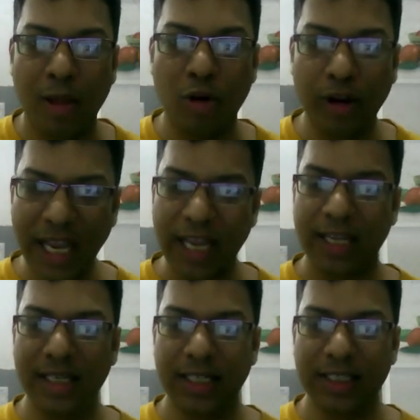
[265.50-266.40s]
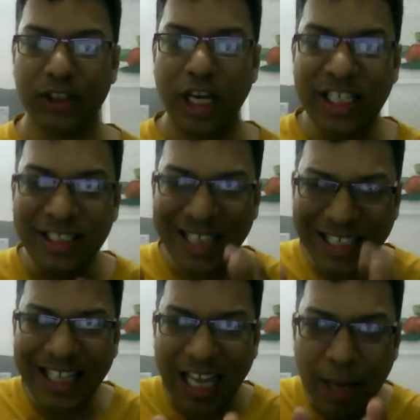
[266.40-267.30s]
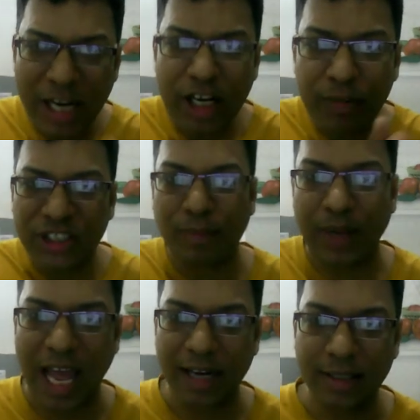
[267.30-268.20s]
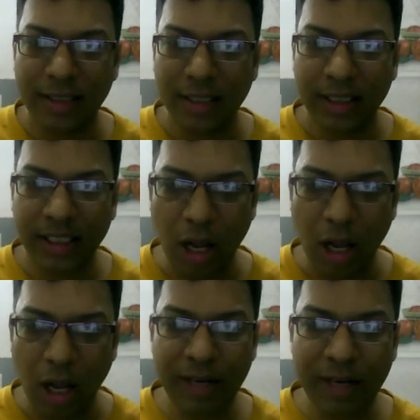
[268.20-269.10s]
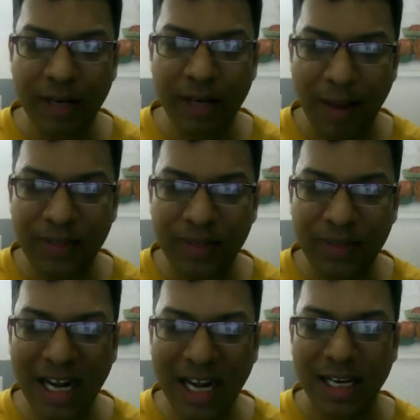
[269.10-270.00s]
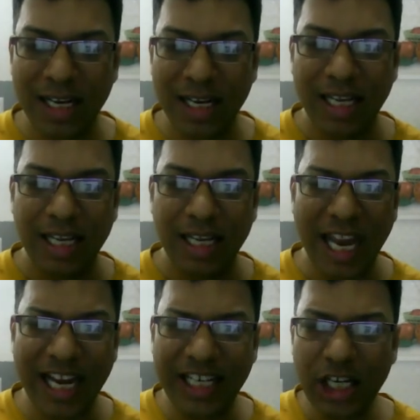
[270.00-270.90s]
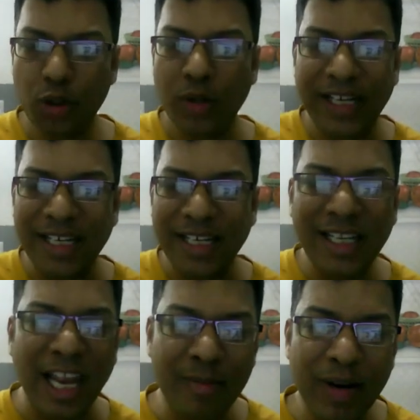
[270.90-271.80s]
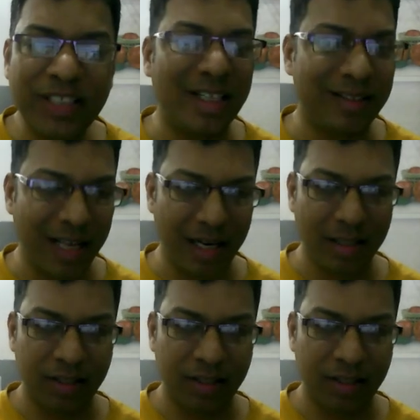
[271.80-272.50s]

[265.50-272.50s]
Okay, so it checks the ability of the supplier. Now in PPAP, there are 18 to 19 key elements are there.